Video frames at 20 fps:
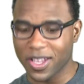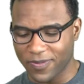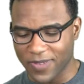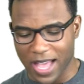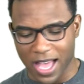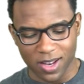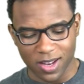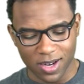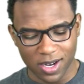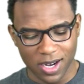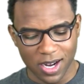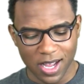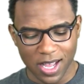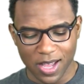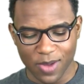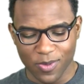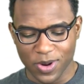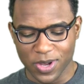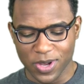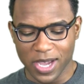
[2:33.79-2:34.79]
Fowler
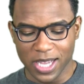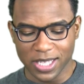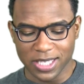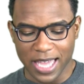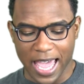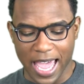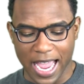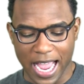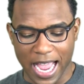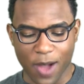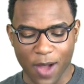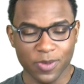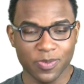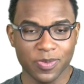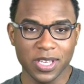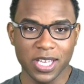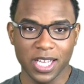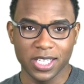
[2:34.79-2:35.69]
where you get to hang out with me